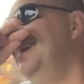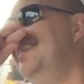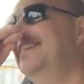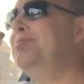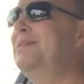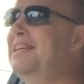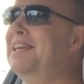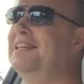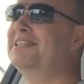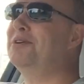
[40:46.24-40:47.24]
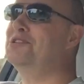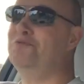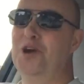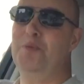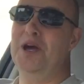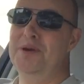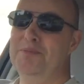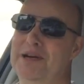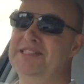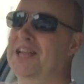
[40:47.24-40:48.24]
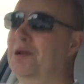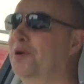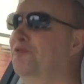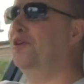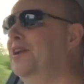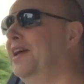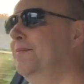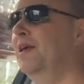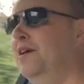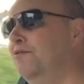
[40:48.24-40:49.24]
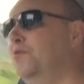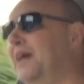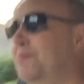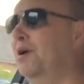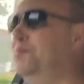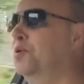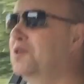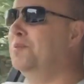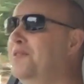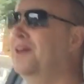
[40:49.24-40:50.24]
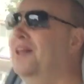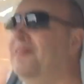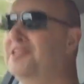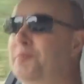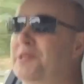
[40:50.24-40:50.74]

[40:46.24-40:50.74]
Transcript: there's a particular stretch of road, when I pick my son up on a Friday from down by Portsmouth, there's a